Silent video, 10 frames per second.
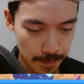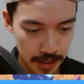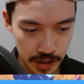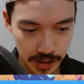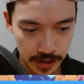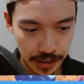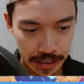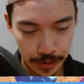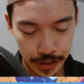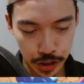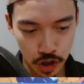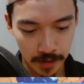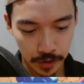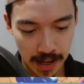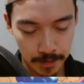I mentioned, you know, you can
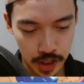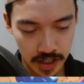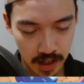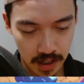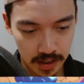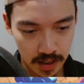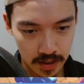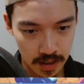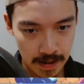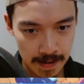drop Flying Machine like this.